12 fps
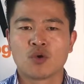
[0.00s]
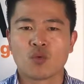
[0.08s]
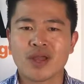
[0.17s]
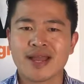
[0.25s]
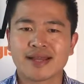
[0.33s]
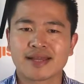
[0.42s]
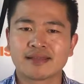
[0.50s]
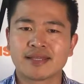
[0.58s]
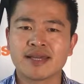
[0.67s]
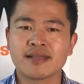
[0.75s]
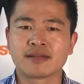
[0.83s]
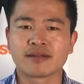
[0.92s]
When a
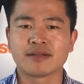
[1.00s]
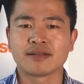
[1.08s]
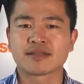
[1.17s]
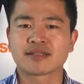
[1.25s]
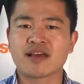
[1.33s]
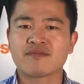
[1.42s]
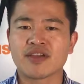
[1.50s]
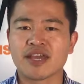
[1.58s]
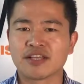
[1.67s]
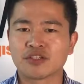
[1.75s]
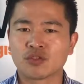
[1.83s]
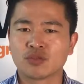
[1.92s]
container is stuffed
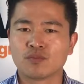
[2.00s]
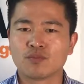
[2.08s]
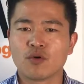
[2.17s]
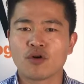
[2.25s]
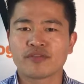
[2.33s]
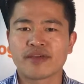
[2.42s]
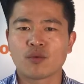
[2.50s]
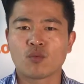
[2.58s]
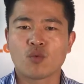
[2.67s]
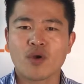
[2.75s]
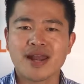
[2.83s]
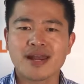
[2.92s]
into more
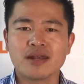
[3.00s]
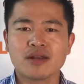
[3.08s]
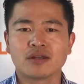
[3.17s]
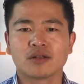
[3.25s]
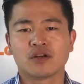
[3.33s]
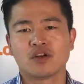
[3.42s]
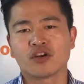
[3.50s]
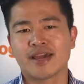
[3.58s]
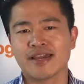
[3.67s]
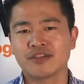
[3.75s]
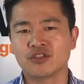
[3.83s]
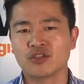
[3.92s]
than one
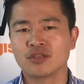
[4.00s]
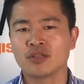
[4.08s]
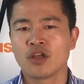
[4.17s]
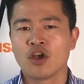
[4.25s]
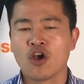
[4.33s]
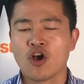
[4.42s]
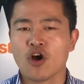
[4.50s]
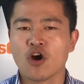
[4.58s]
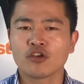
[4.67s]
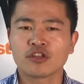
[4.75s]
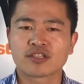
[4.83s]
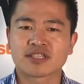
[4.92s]
location,
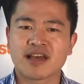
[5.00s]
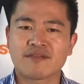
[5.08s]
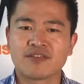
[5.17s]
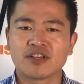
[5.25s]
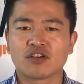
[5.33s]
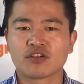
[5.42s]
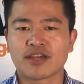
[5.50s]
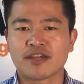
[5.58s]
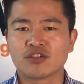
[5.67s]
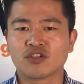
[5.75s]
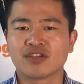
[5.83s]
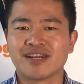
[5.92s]
all the stuffing
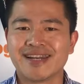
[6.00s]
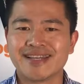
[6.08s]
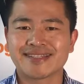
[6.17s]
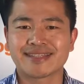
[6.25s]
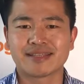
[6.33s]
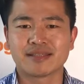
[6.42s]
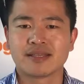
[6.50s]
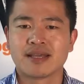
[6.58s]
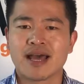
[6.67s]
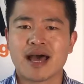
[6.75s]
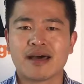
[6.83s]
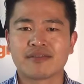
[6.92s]
locations listed
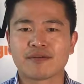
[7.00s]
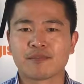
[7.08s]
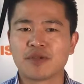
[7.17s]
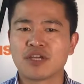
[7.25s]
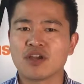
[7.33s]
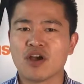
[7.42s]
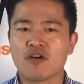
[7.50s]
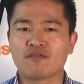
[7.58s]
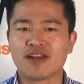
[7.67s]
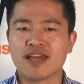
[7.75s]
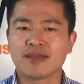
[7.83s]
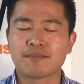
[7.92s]
on the bill
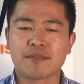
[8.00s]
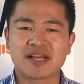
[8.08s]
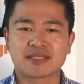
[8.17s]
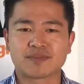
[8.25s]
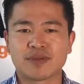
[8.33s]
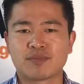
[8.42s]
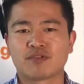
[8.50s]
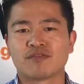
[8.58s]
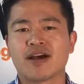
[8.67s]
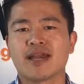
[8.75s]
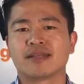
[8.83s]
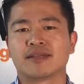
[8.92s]
of lading must be
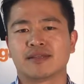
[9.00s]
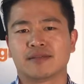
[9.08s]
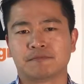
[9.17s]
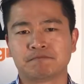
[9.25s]
provided.